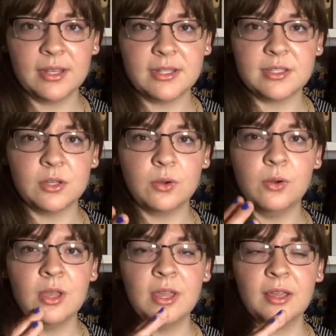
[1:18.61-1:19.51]
And so
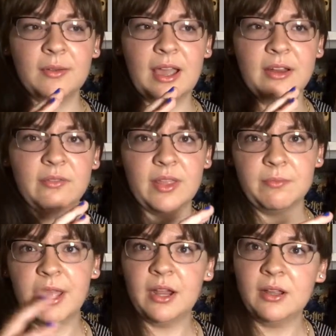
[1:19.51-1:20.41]
kind of in
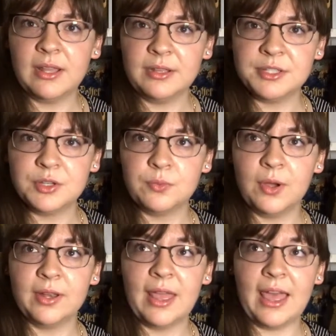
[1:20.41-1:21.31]
parallel to
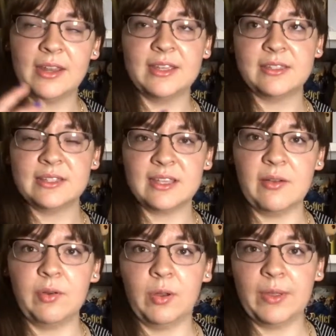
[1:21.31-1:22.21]
what Eddie is discovering,